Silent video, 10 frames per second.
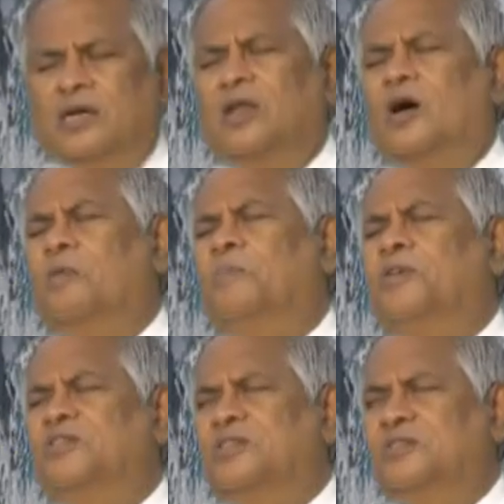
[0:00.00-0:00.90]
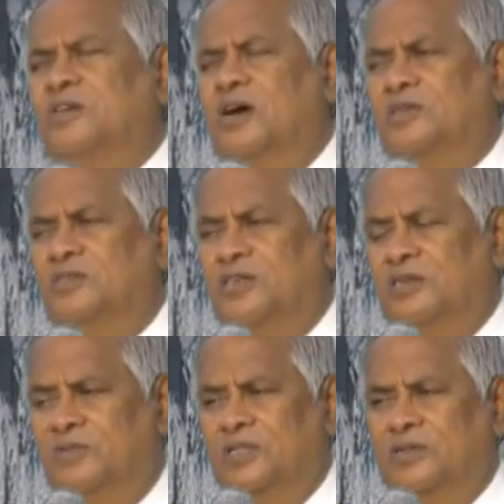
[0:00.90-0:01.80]
Allah pastors in
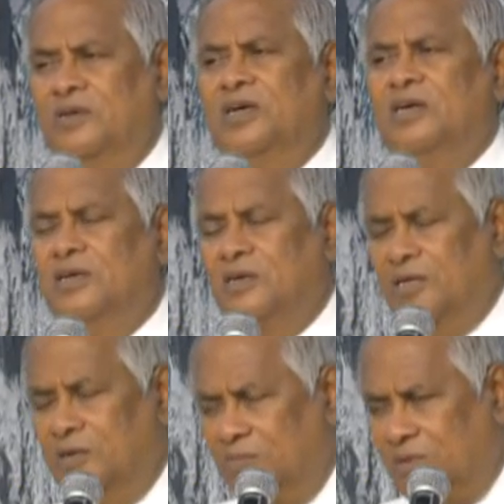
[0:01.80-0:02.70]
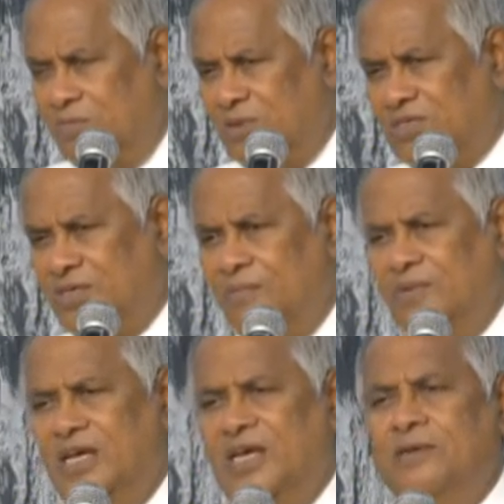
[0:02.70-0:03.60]
Asirvati. You remember
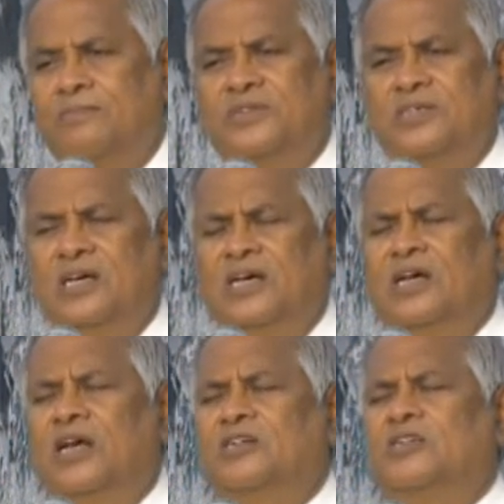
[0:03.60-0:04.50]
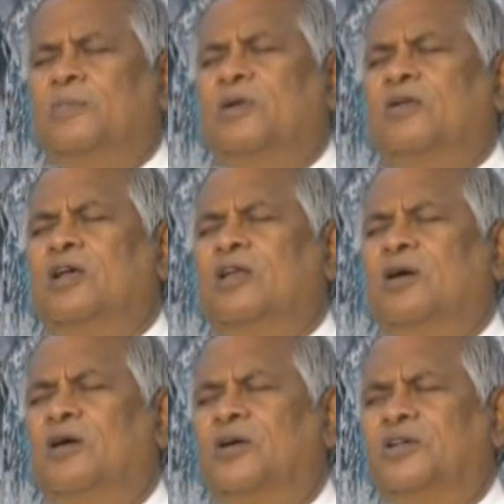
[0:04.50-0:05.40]
some names. In a Savilod
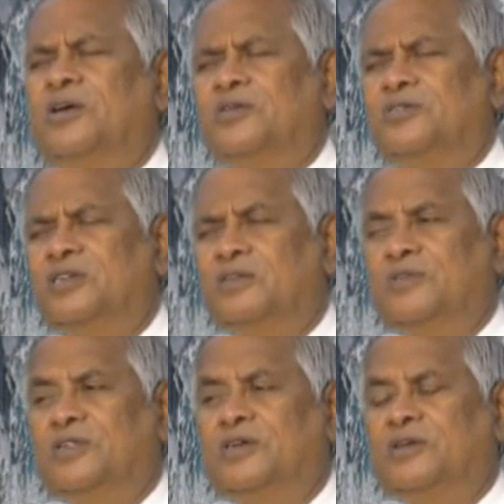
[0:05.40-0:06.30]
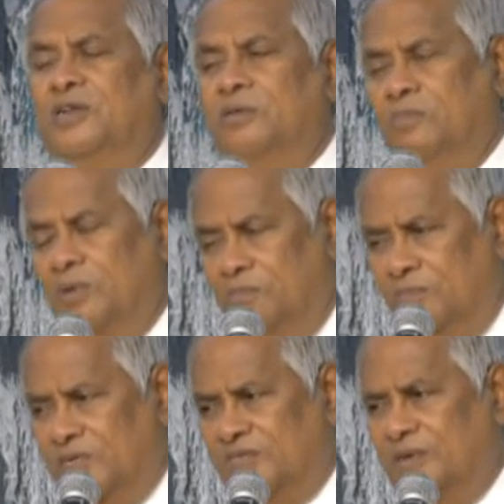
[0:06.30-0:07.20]
Asirvati.
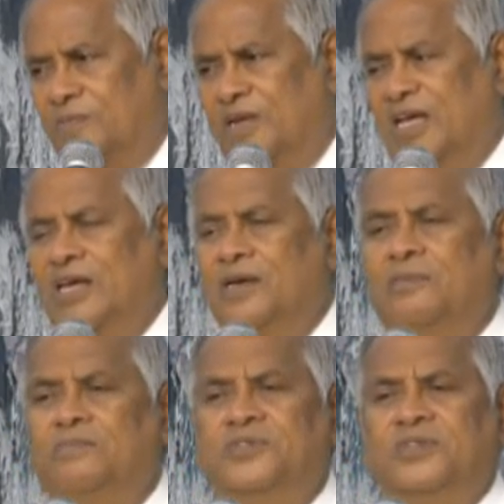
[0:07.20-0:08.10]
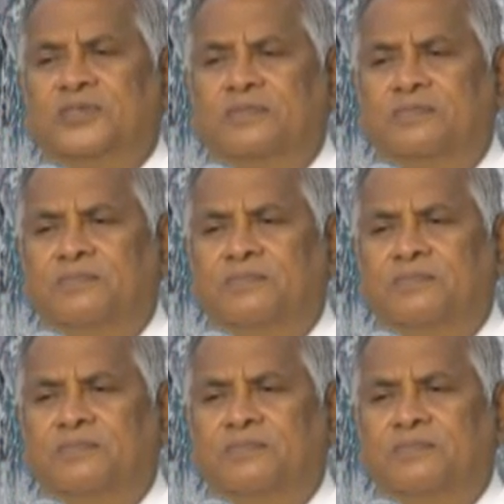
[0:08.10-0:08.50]
Remember some names.